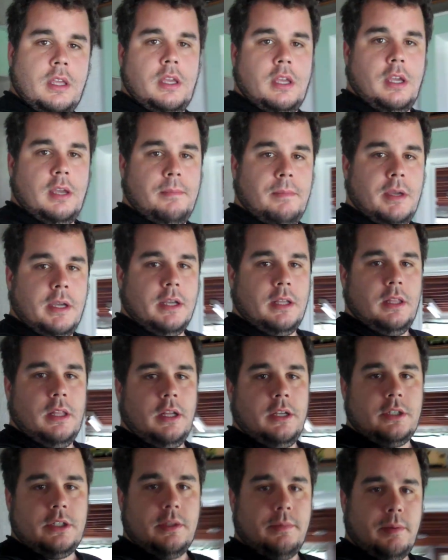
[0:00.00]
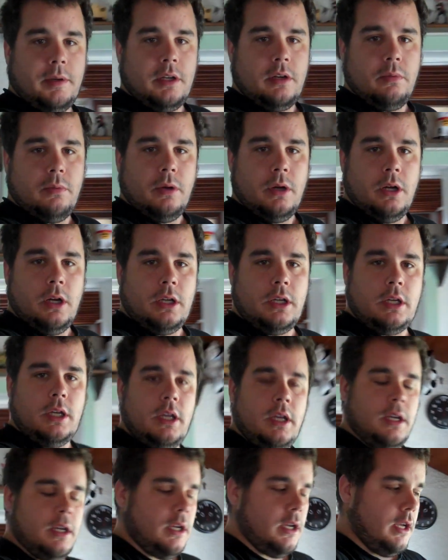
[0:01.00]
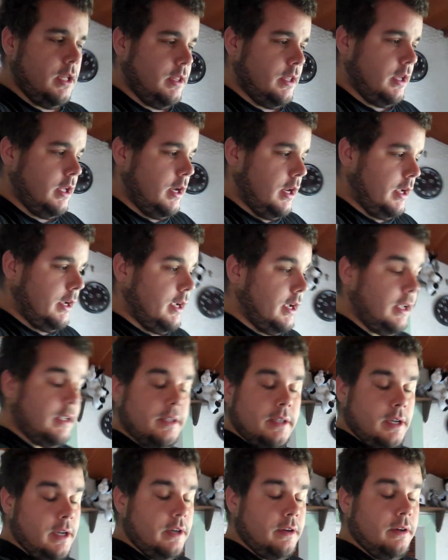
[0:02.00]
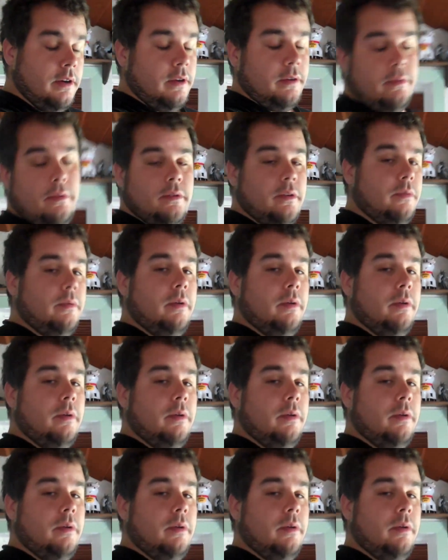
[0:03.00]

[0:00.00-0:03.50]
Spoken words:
and make a lunch to bring to work, and then I guess head her out and go to